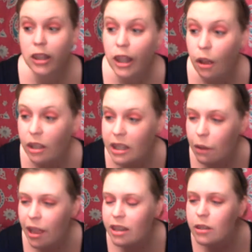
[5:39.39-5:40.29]
So let's
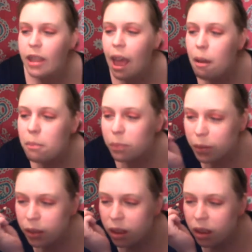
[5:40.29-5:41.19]
go ahead and do that.
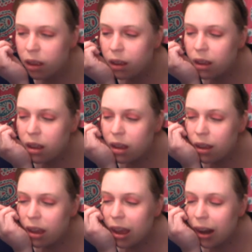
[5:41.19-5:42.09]

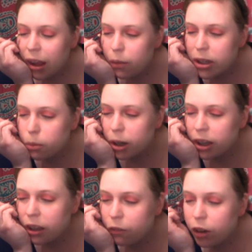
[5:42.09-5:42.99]
And I always
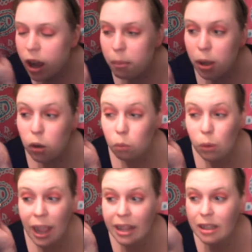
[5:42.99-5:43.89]
work it from
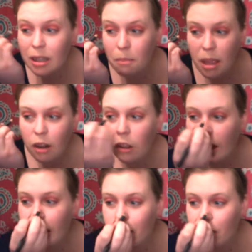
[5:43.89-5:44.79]
right to middle
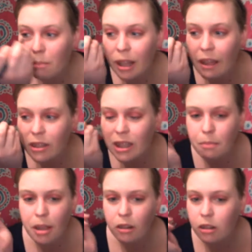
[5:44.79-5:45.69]
and then from left to
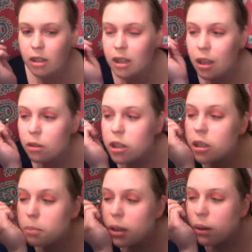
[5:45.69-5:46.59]
middle. So
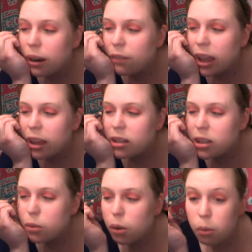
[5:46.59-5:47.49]
just be aware of that and
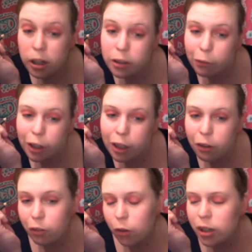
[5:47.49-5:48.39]
do what works for you,
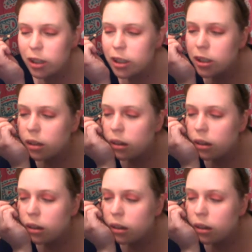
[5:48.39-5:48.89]
of course.